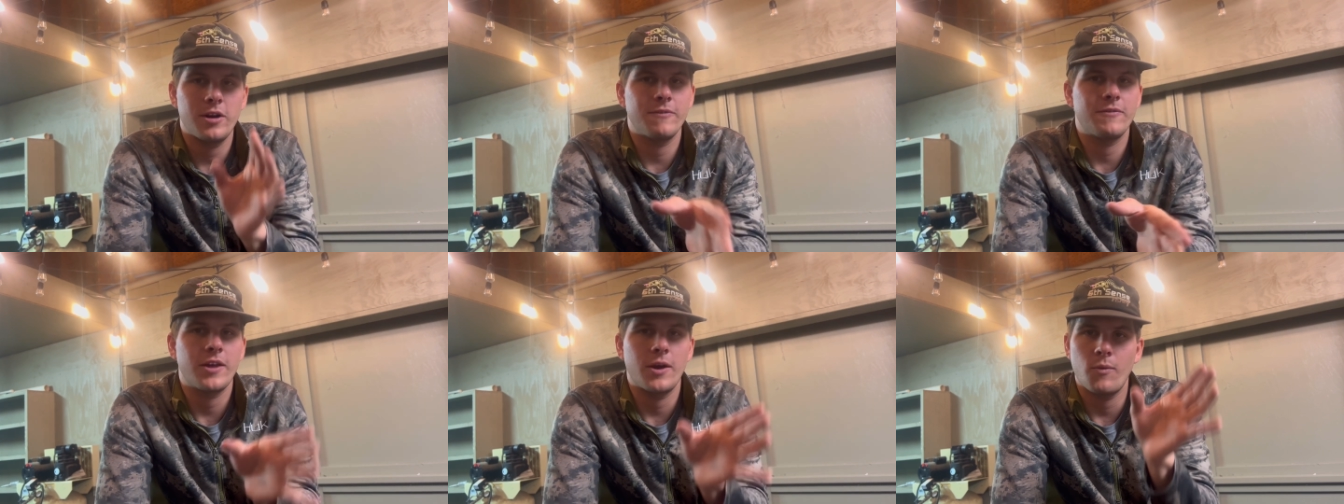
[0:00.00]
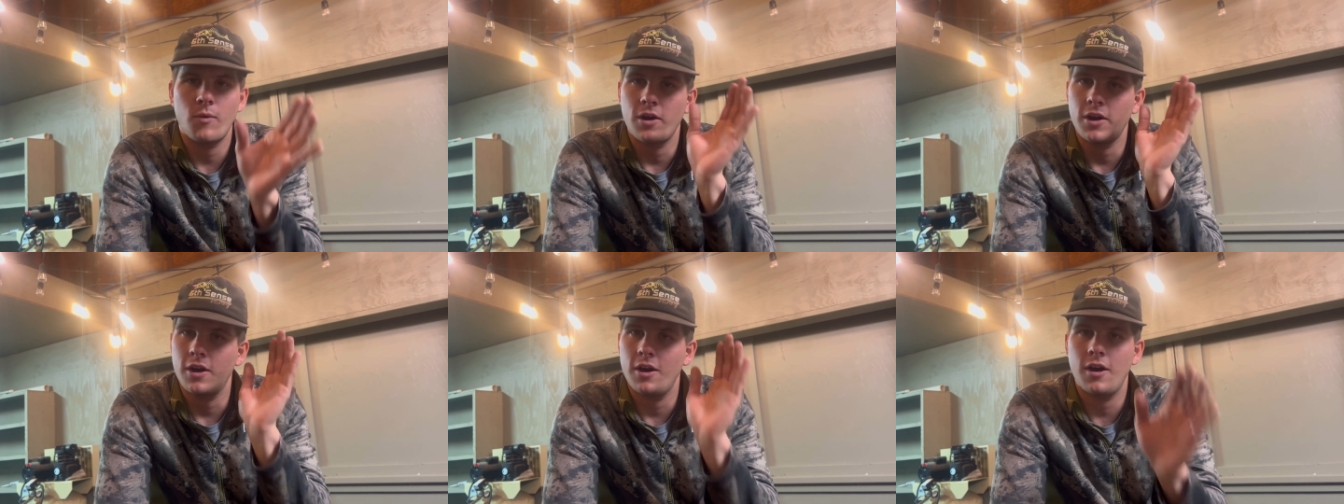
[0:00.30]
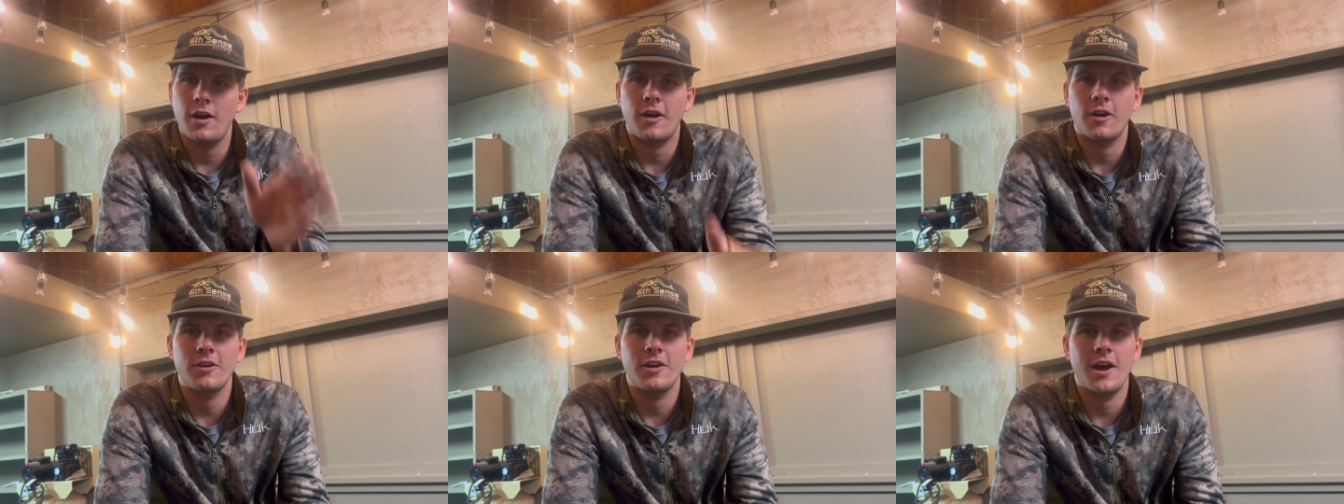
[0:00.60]
If they want to
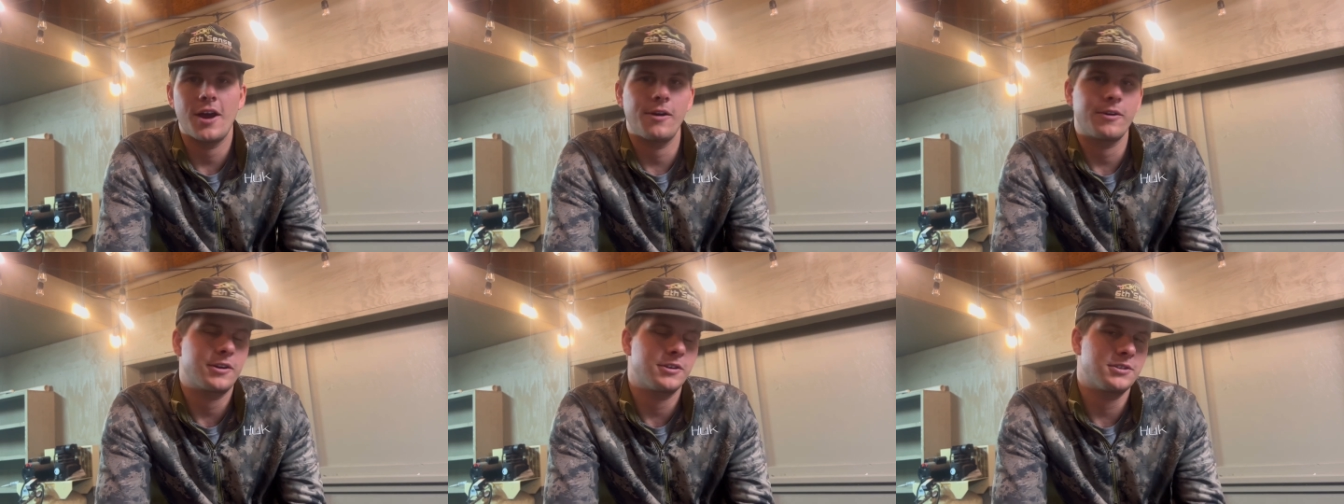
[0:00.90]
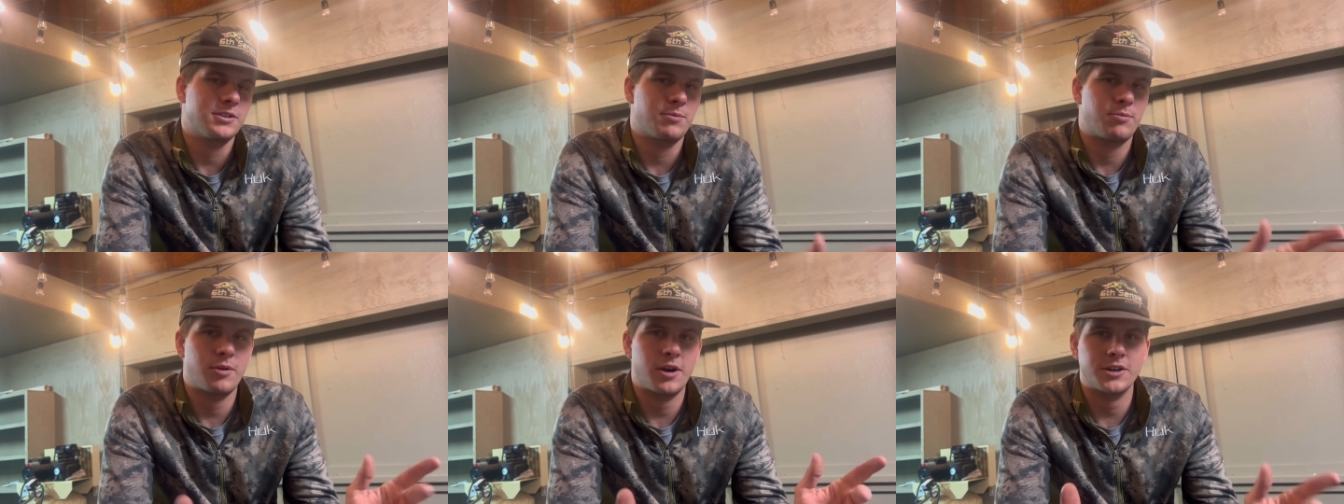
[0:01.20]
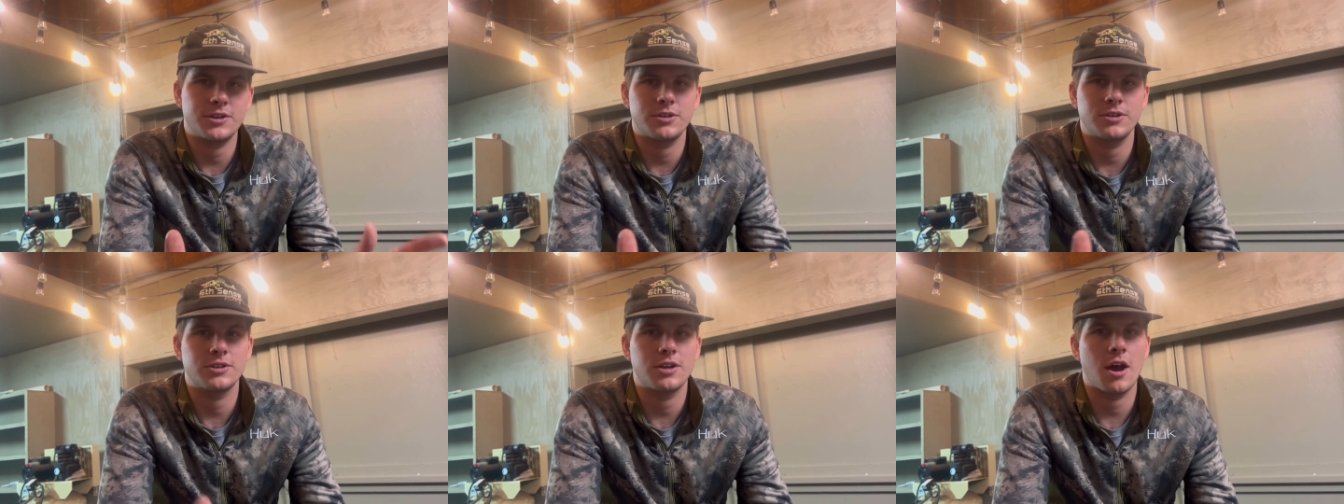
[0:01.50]
hunker down because the
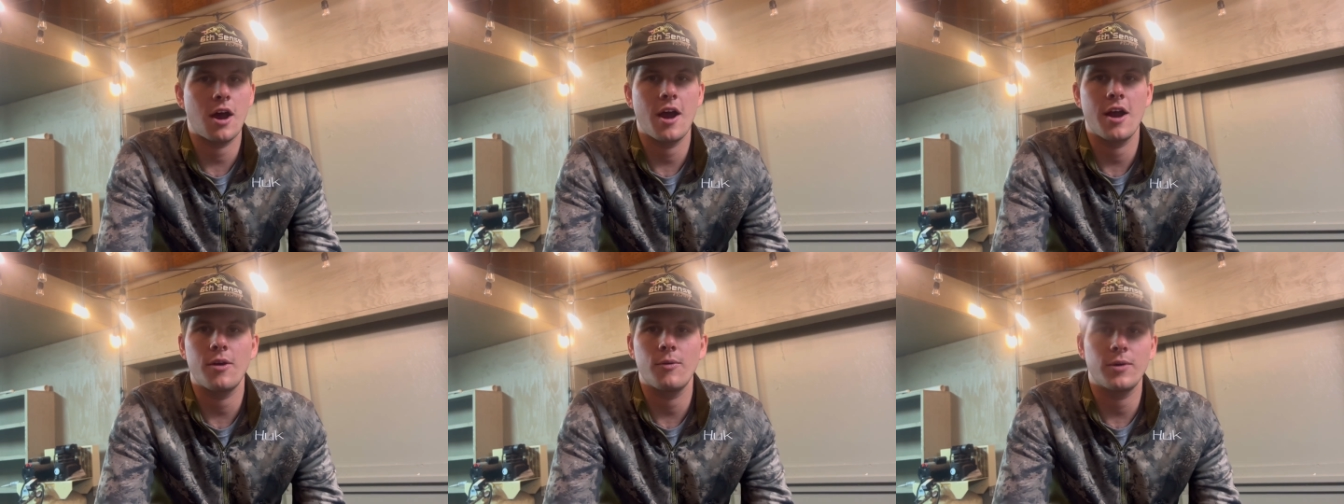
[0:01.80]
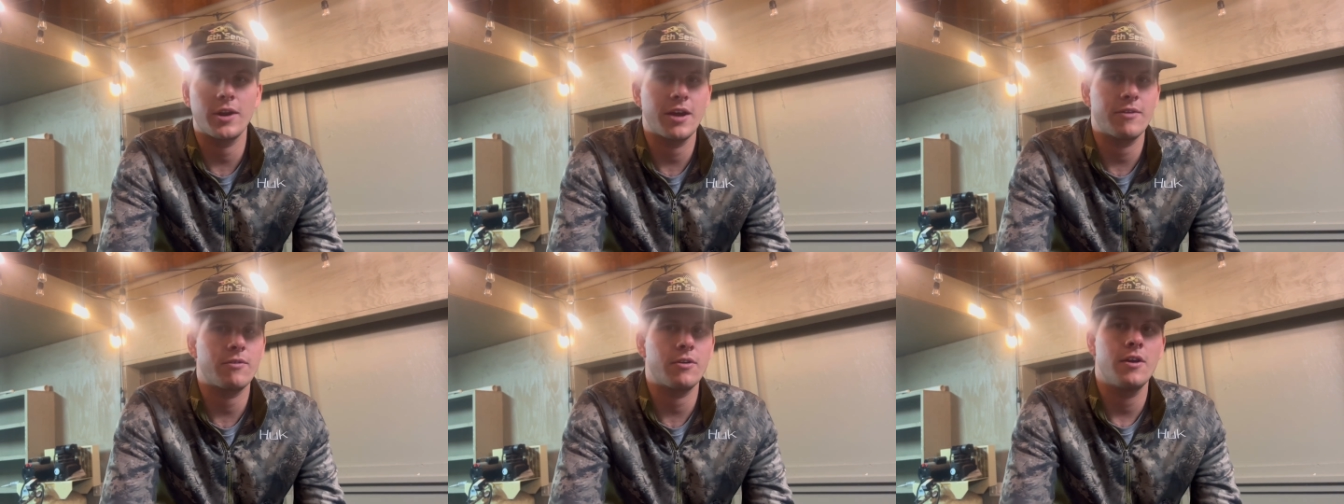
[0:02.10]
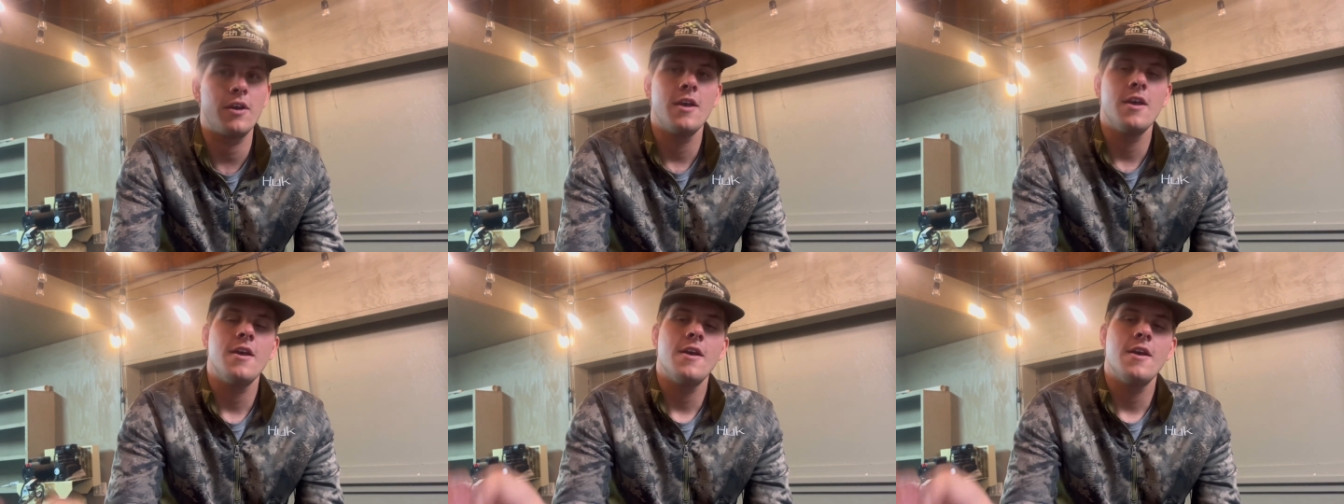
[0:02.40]
pressure's high or whatever,